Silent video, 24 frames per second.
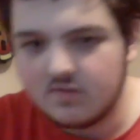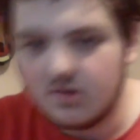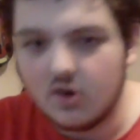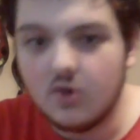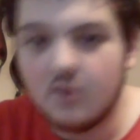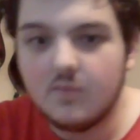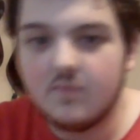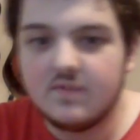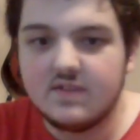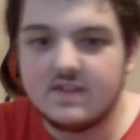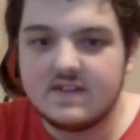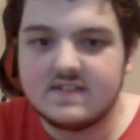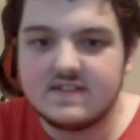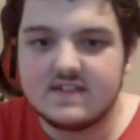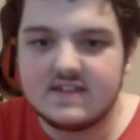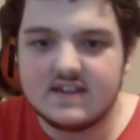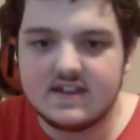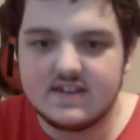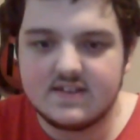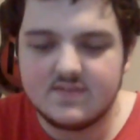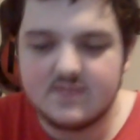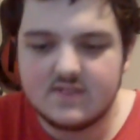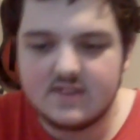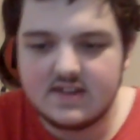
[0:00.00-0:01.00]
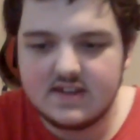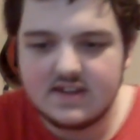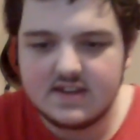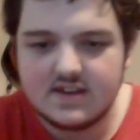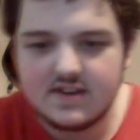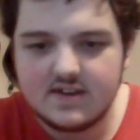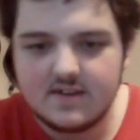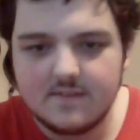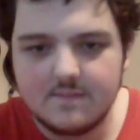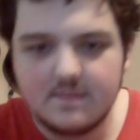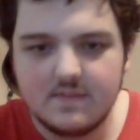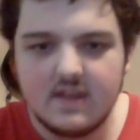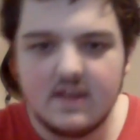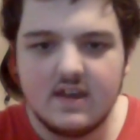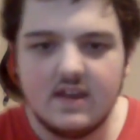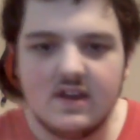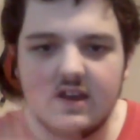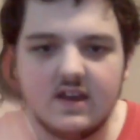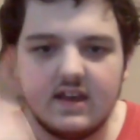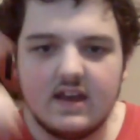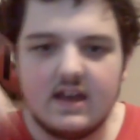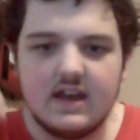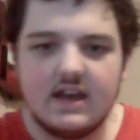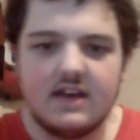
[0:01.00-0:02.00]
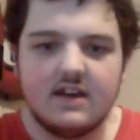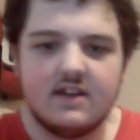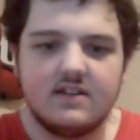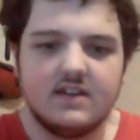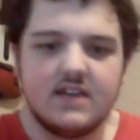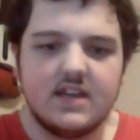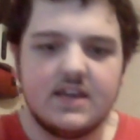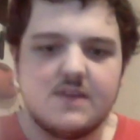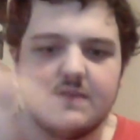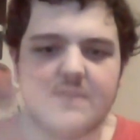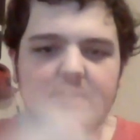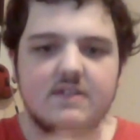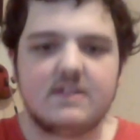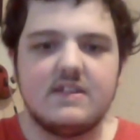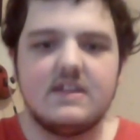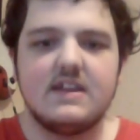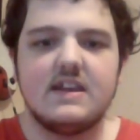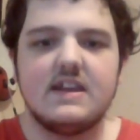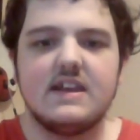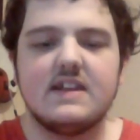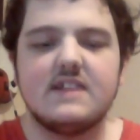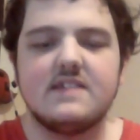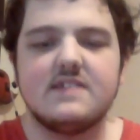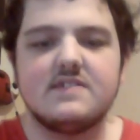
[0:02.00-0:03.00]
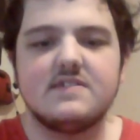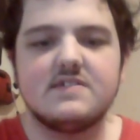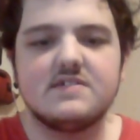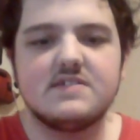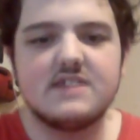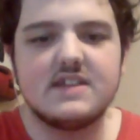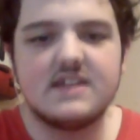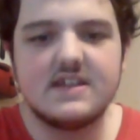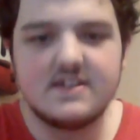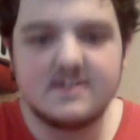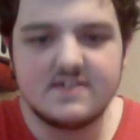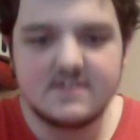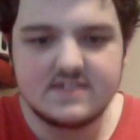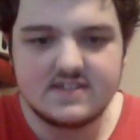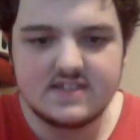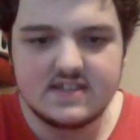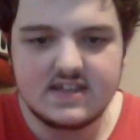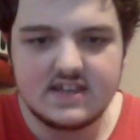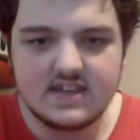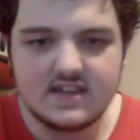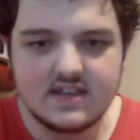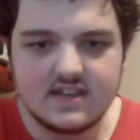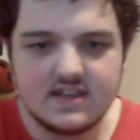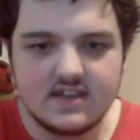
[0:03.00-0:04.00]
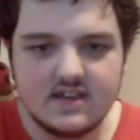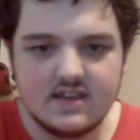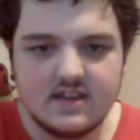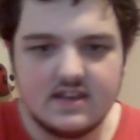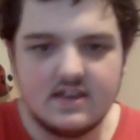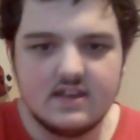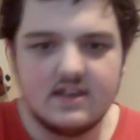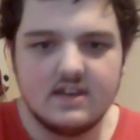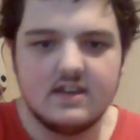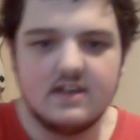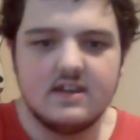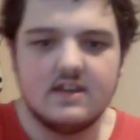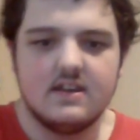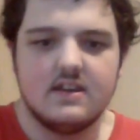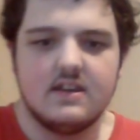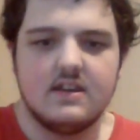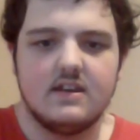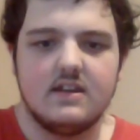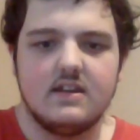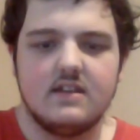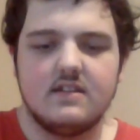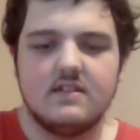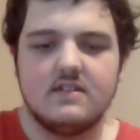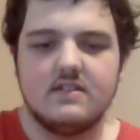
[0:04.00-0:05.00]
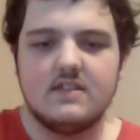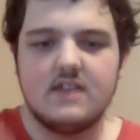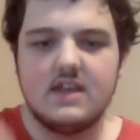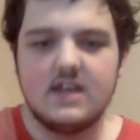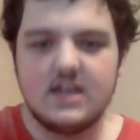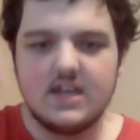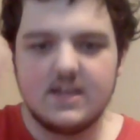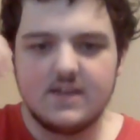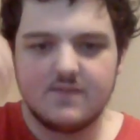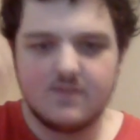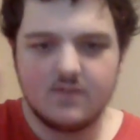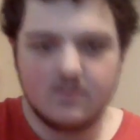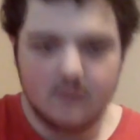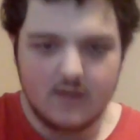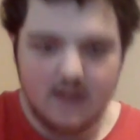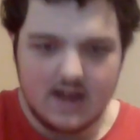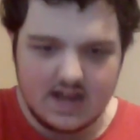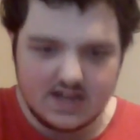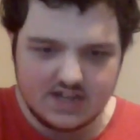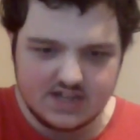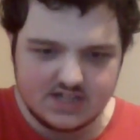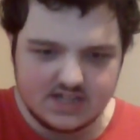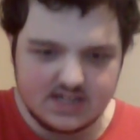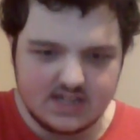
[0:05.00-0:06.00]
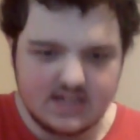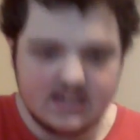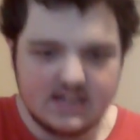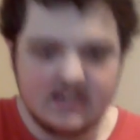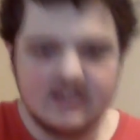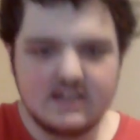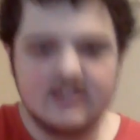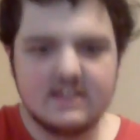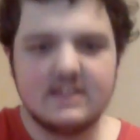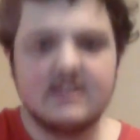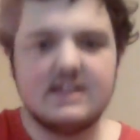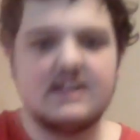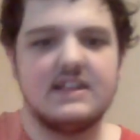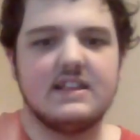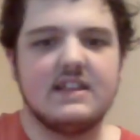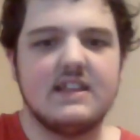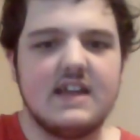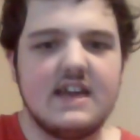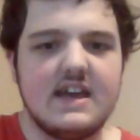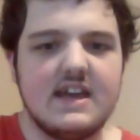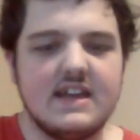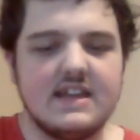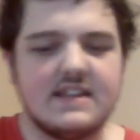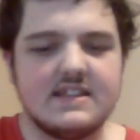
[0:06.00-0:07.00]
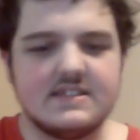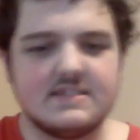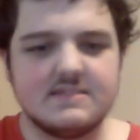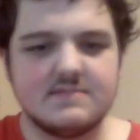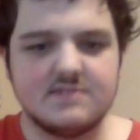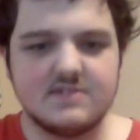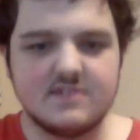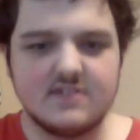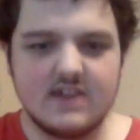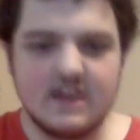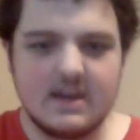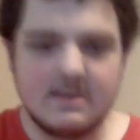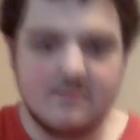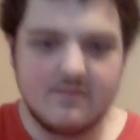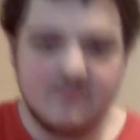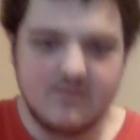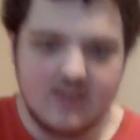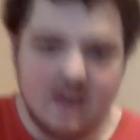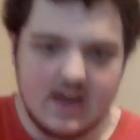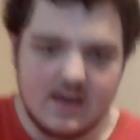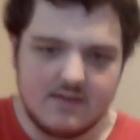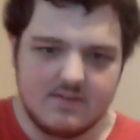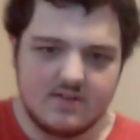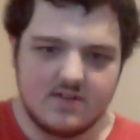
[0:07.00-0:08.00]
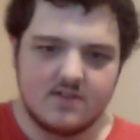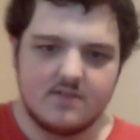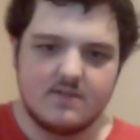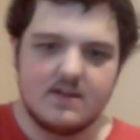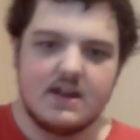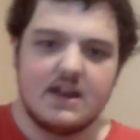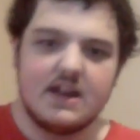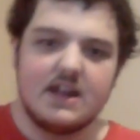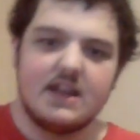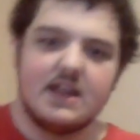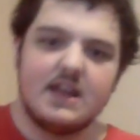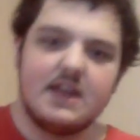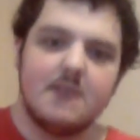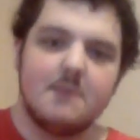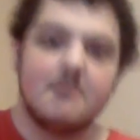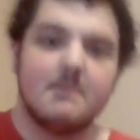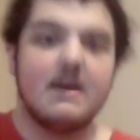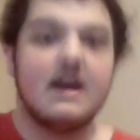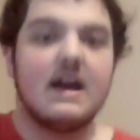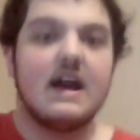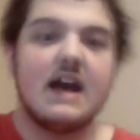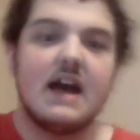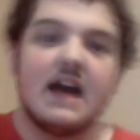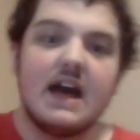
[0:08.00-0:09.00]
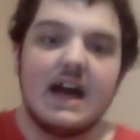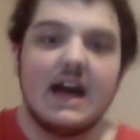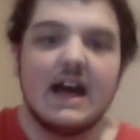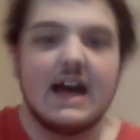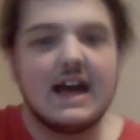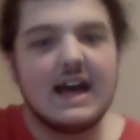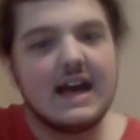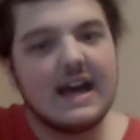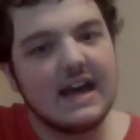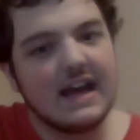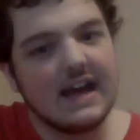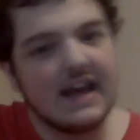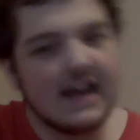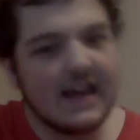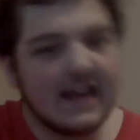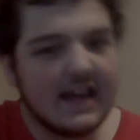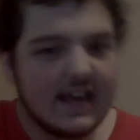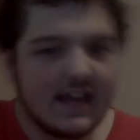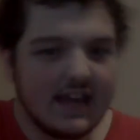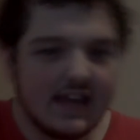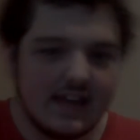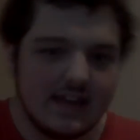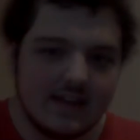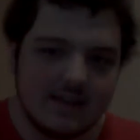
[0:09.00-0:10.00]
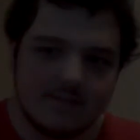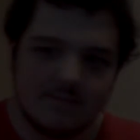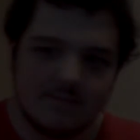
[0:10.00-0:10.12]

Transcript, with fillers: hopefully it's the next video, I'll give you the answers that you seek. Thank you for watching. Click like and subscribe if you haven't already. Bye.